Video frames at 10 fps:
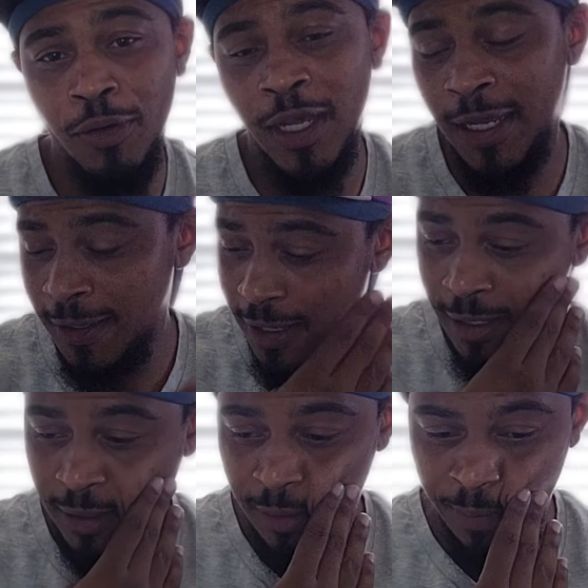Okay.
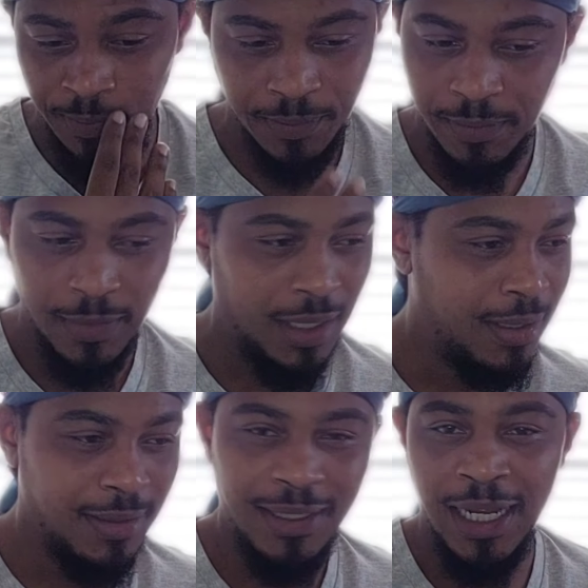Um,
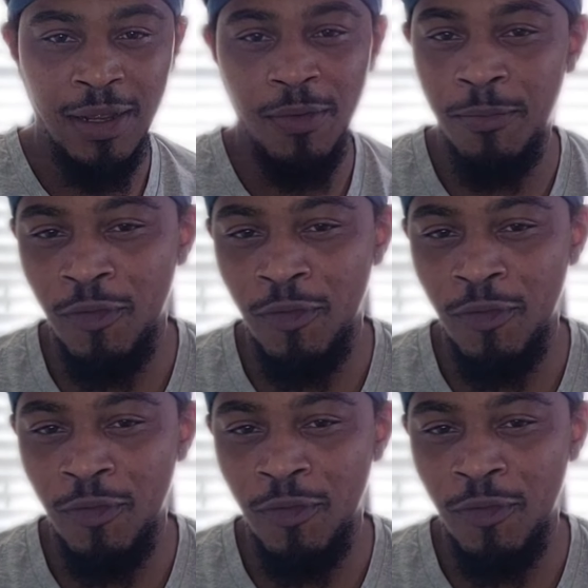say it.